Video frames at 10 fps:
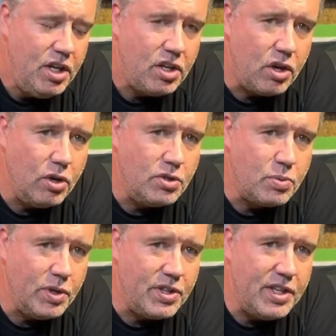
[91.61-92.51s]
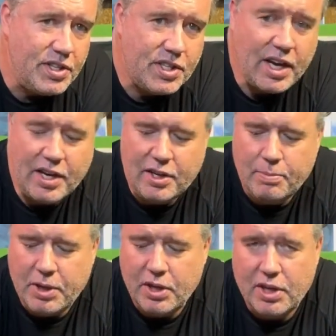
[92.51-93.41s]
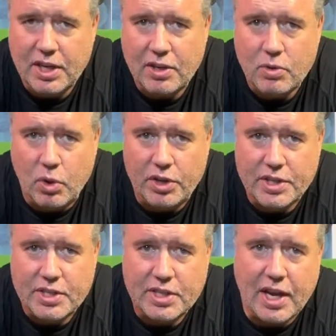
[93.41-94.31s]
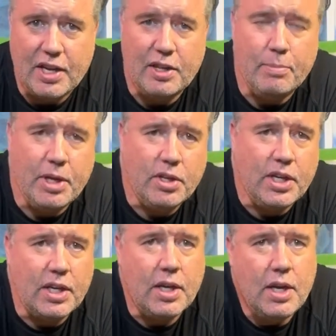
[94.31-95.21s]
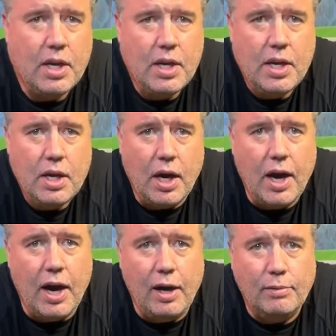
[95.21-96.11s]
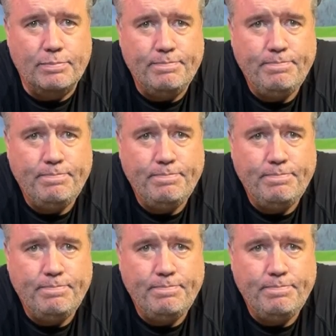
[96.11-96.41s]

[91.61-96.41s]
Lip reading: goes with this side of the building or this side of the building. And